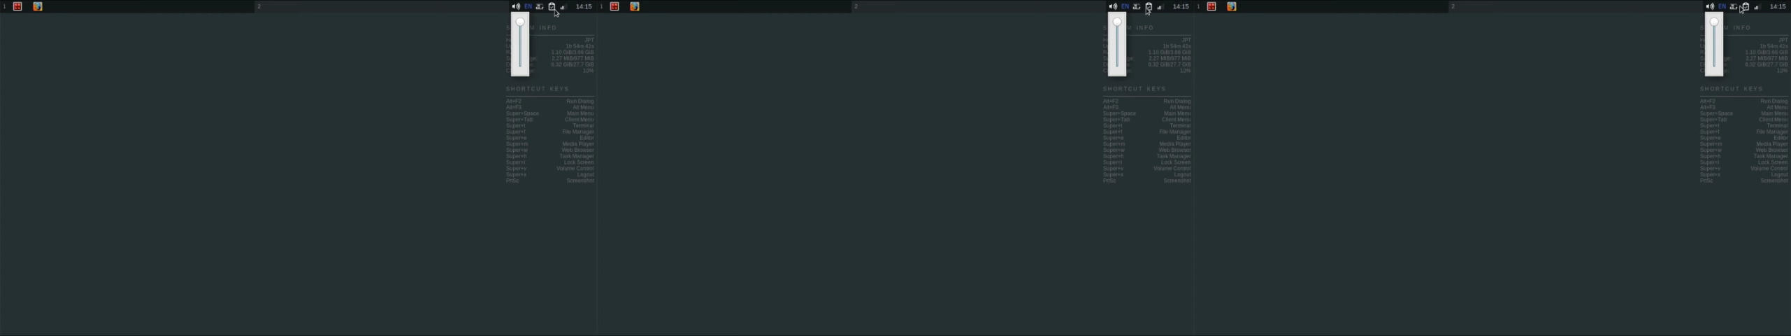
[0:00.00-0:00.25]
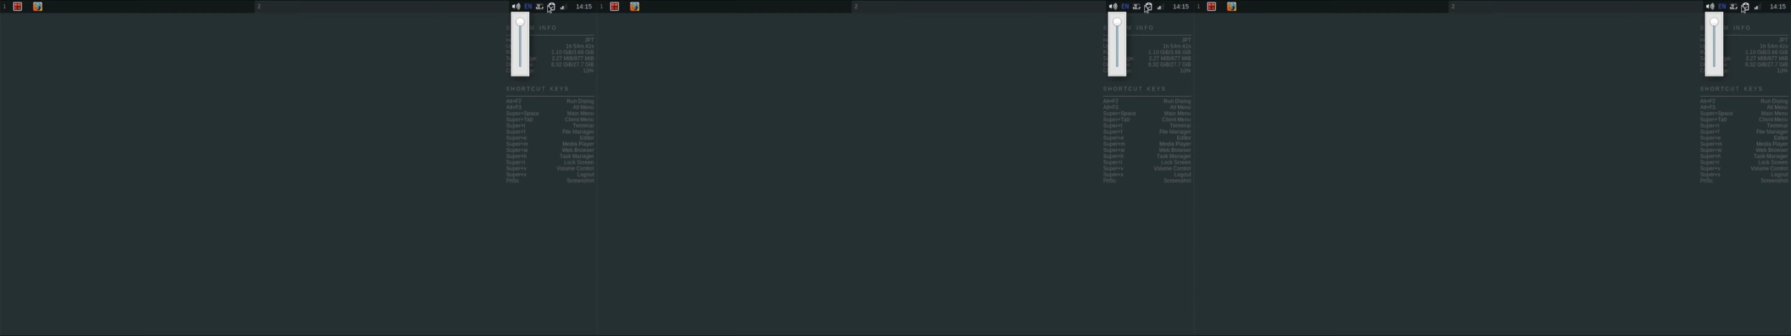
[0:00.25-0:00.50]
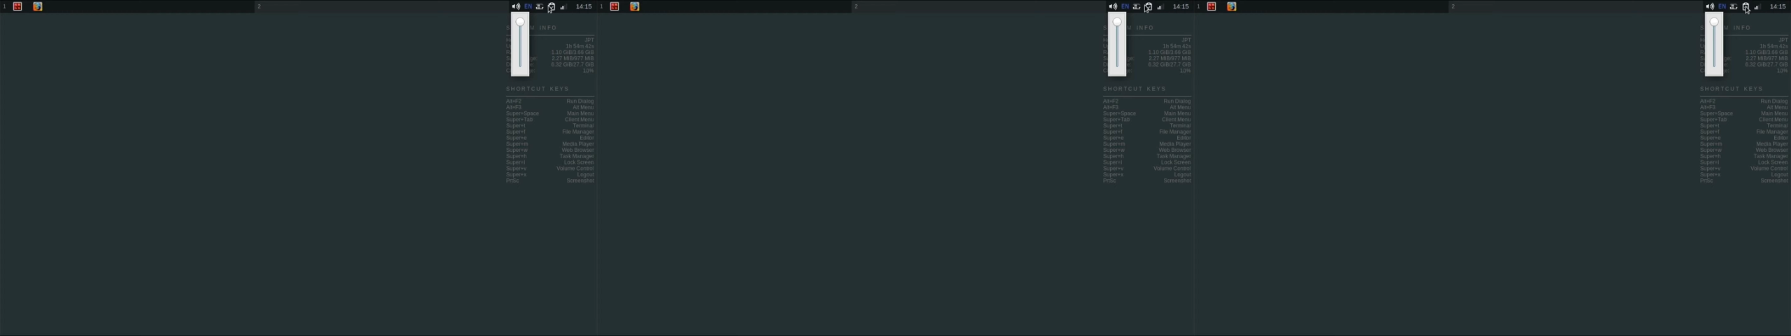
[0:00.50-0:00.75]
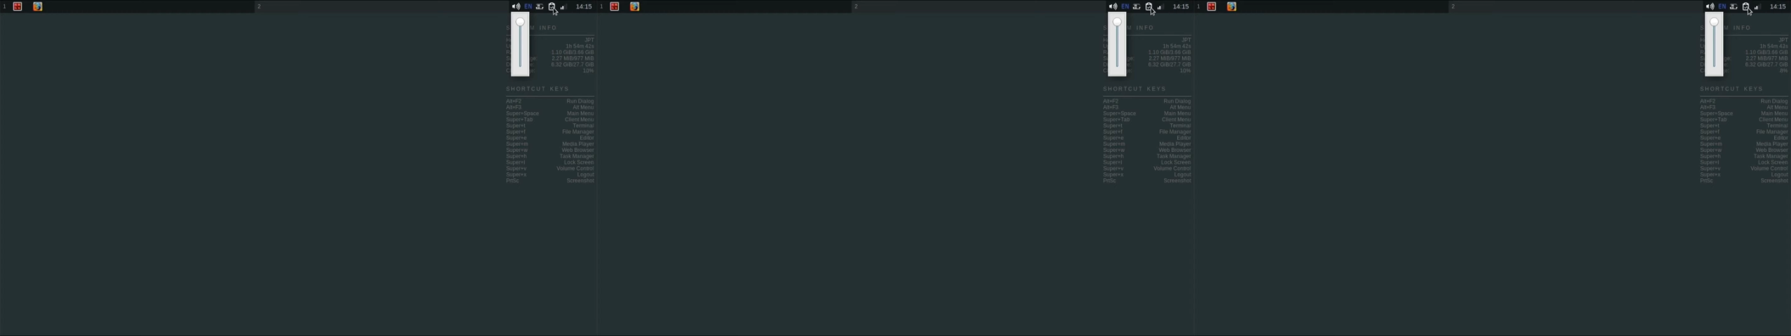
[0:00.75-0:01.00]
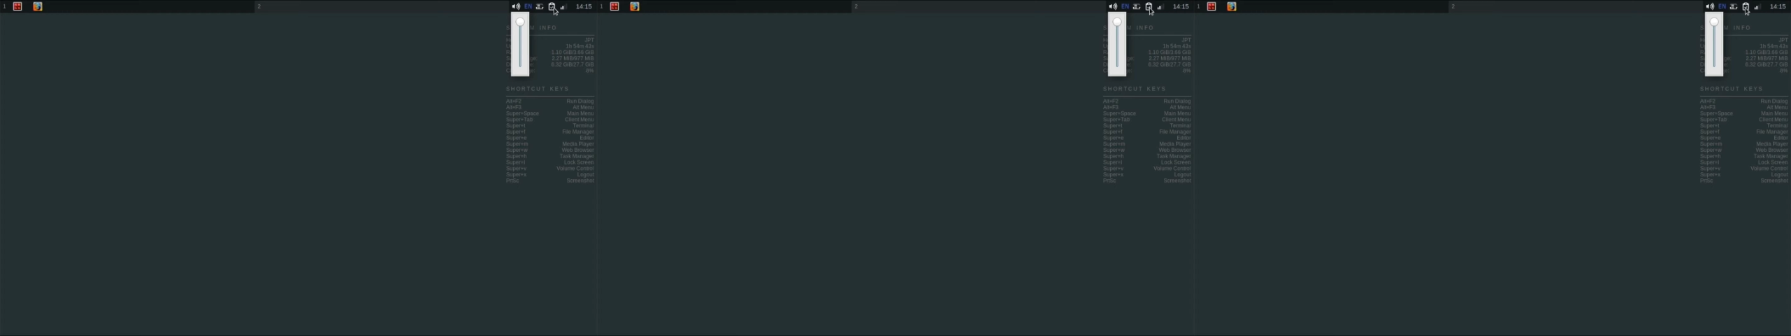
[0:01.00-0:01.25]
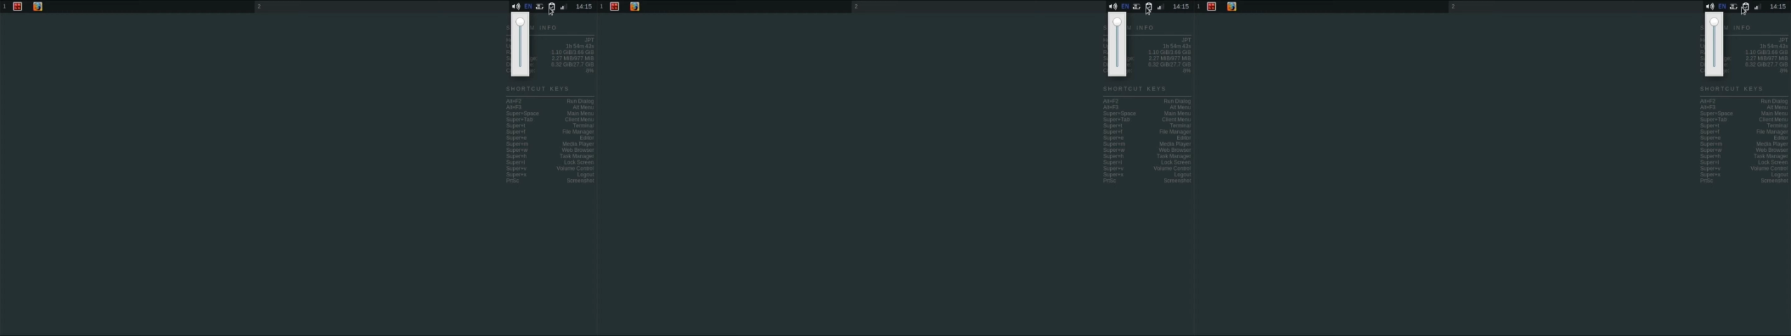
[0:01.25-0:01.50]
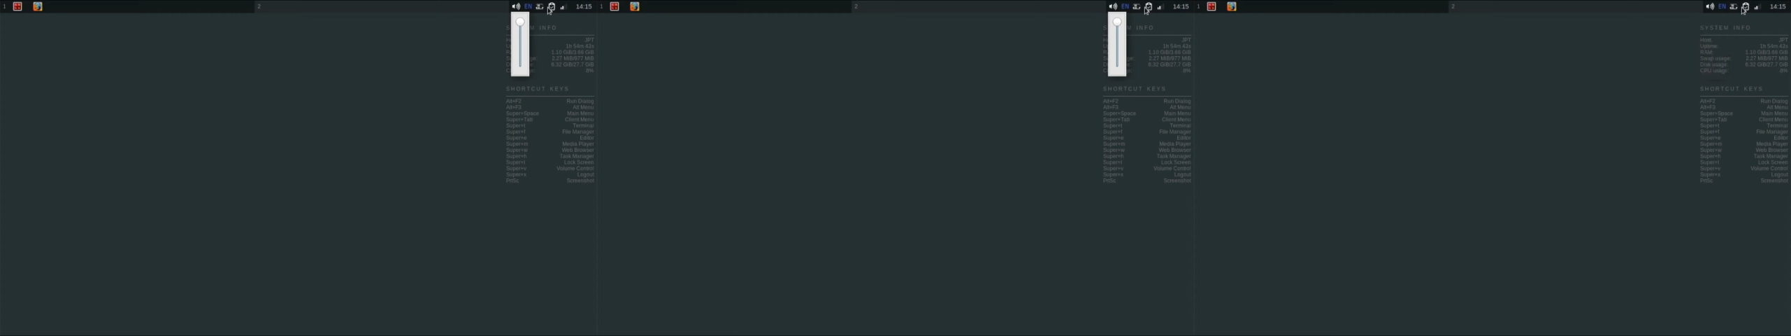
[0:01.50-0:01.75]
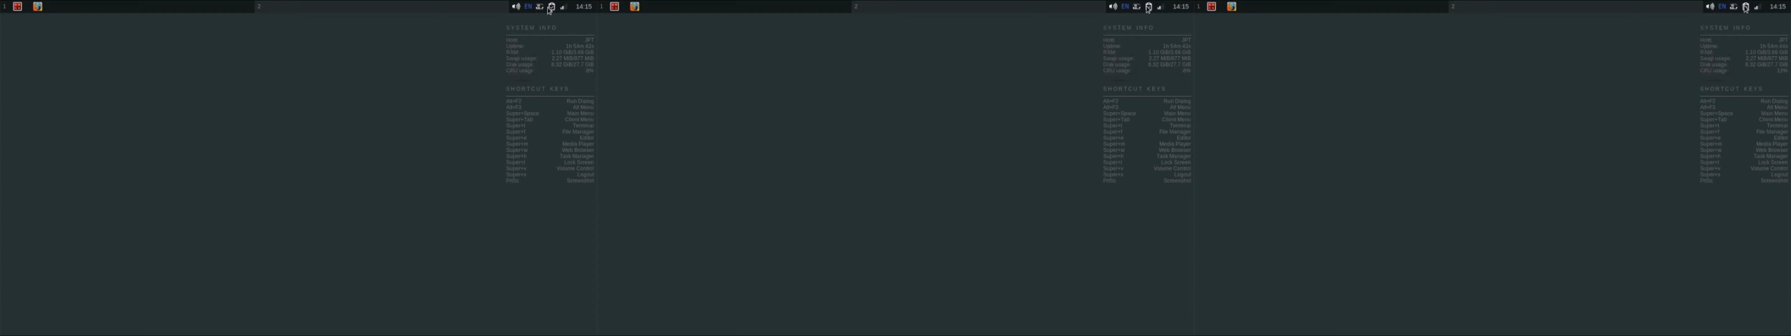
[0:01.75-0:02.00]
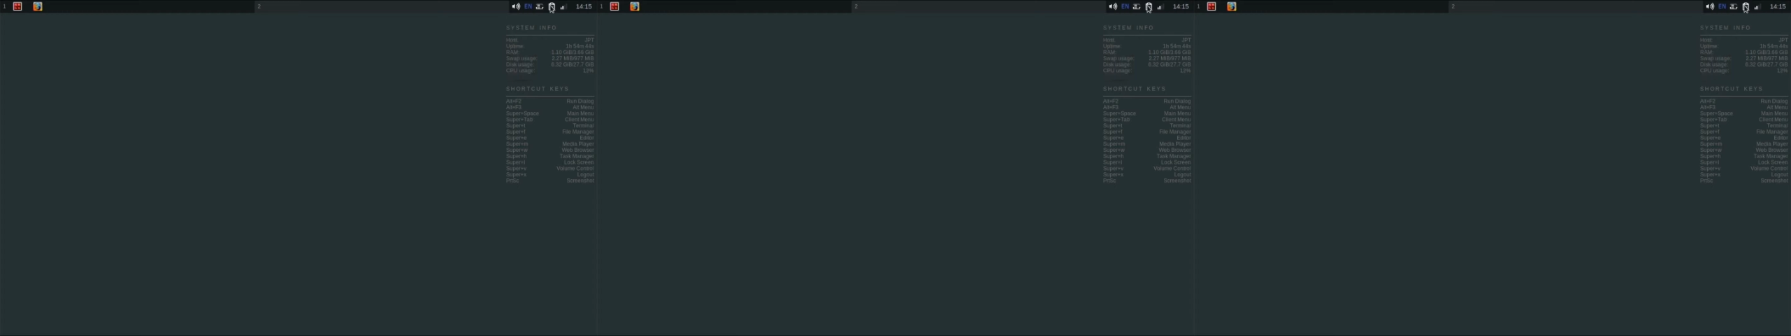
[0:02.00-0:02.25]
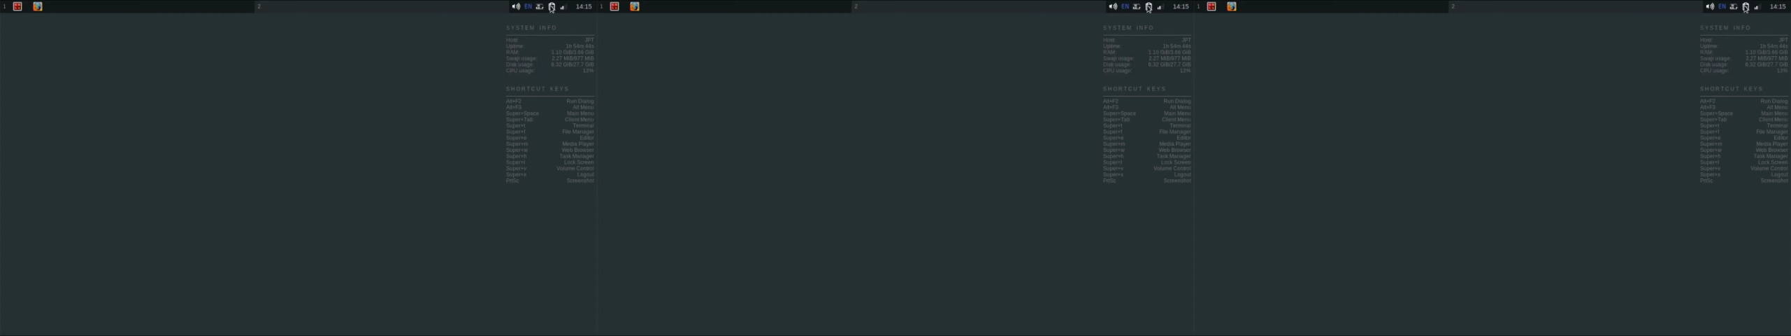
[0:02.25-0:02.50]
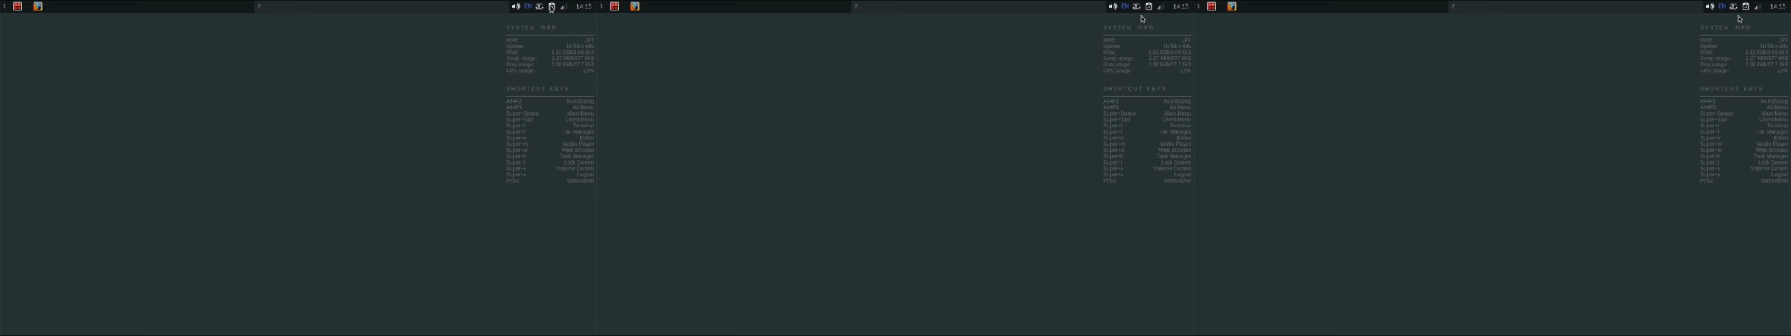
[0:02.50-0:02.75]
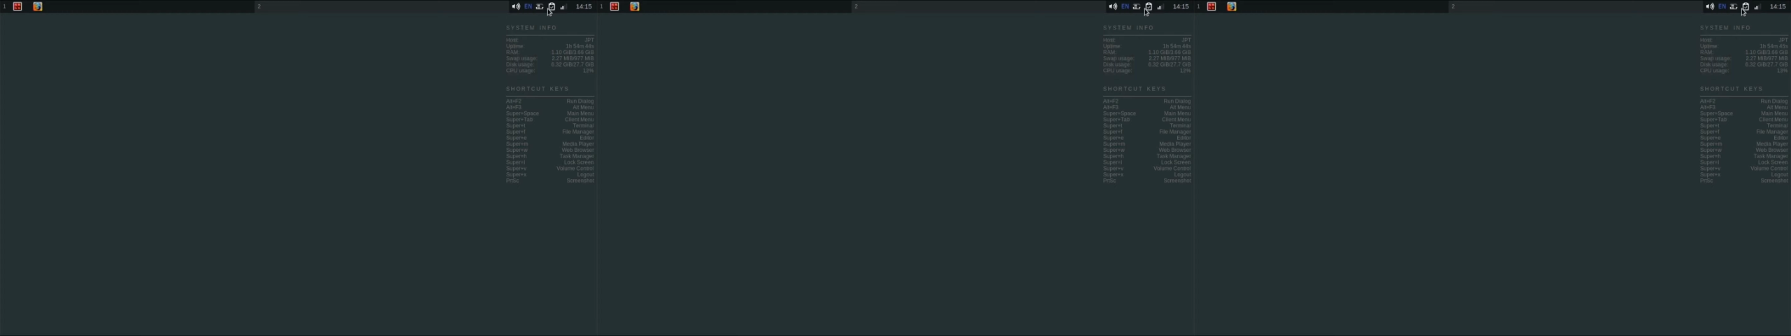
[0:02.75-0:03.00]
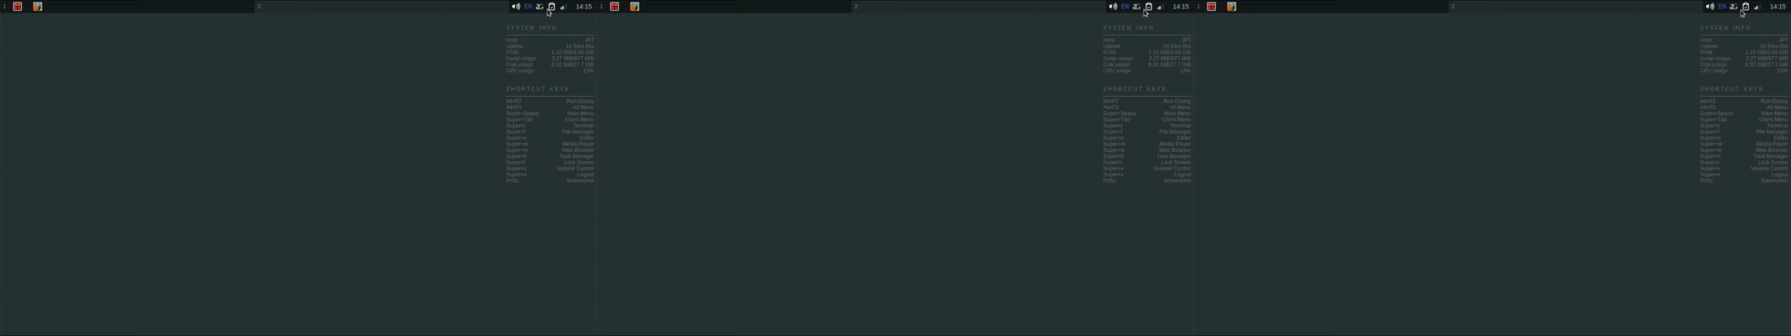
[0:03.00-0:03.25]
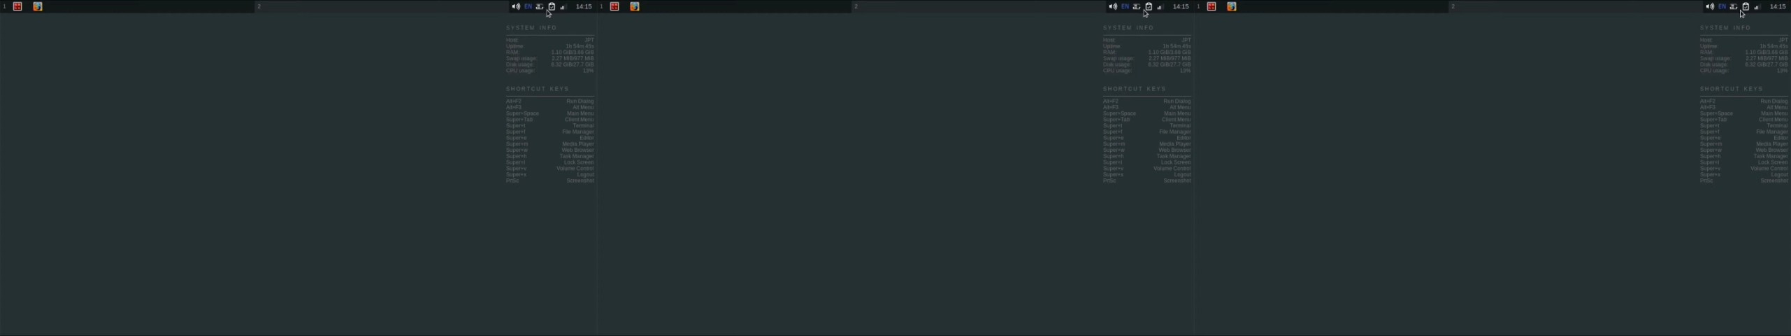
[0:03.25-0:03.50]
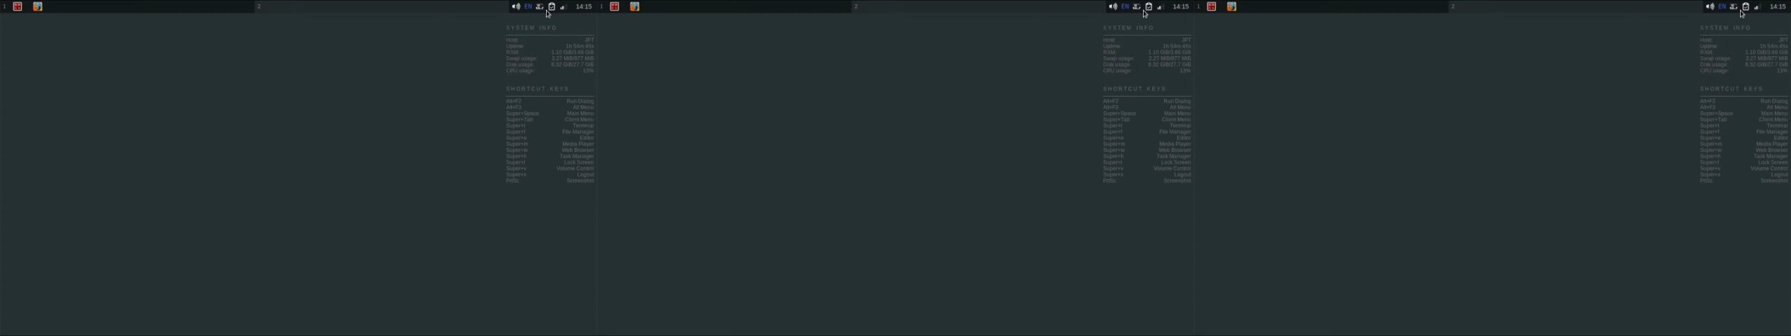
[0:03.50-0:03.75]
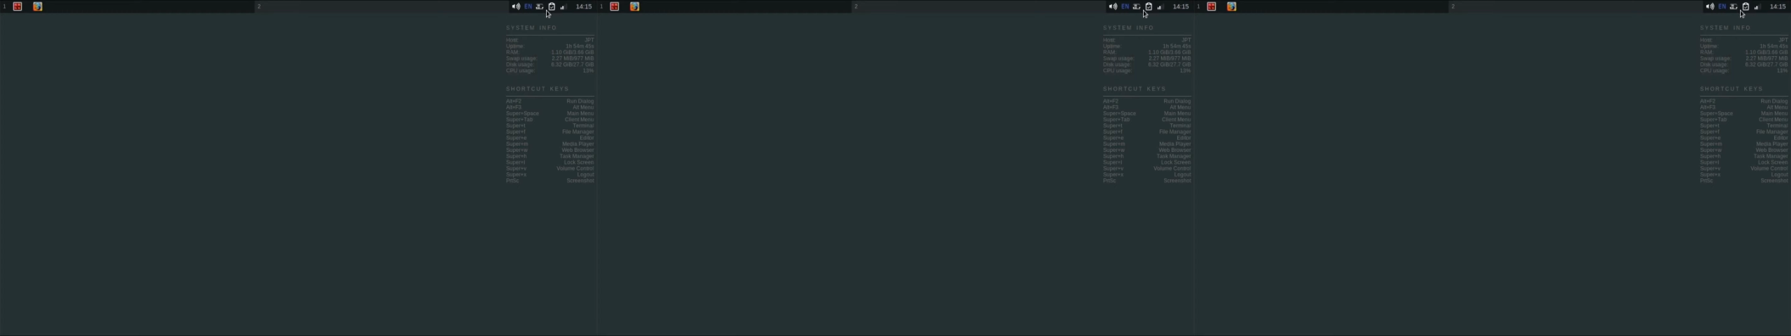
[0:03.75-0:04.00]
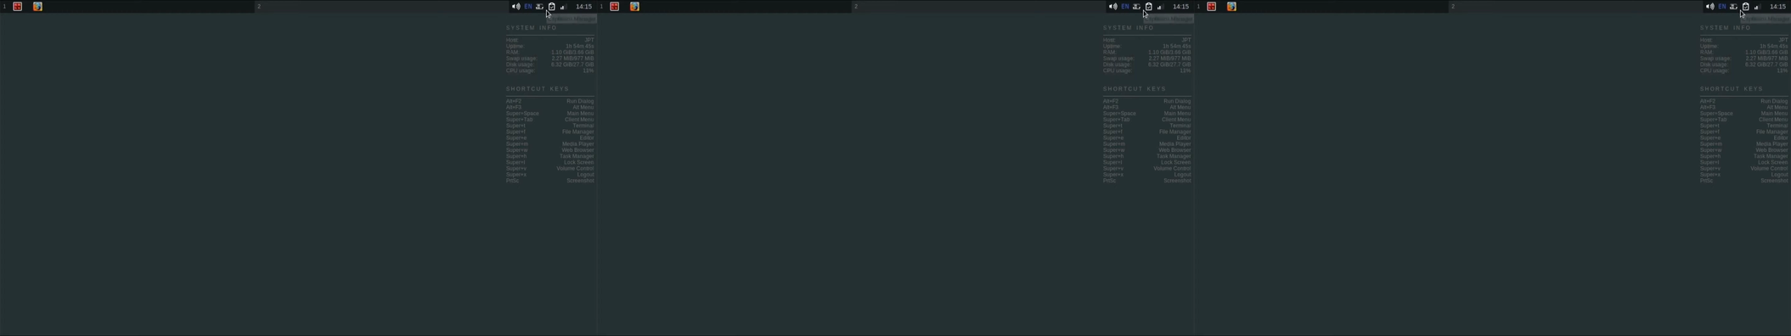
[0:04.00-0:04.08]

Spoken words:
(no speaker visible)